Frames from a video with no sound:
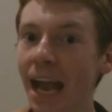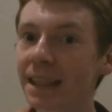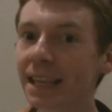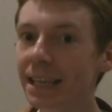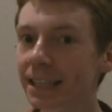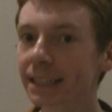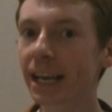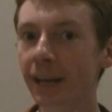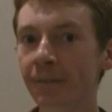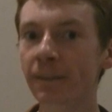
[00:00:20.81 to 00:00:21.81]
In this
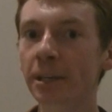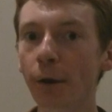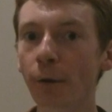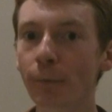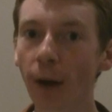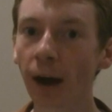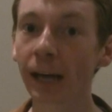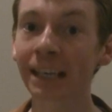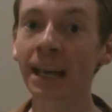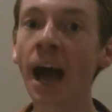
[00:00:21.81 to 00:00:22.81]
second video of
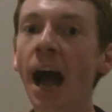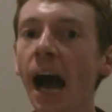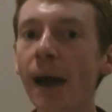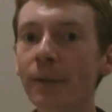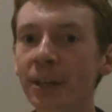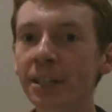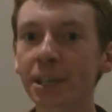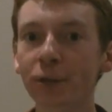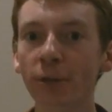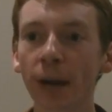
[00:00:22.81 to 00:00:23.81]
mine, I'm going to
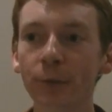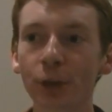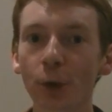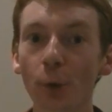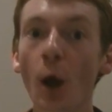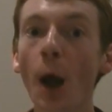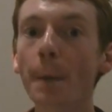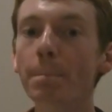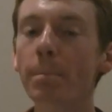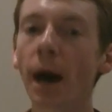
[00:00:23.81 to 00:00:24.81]
describe to you
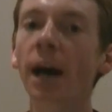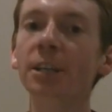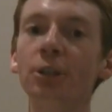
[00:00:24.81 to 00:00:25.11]
my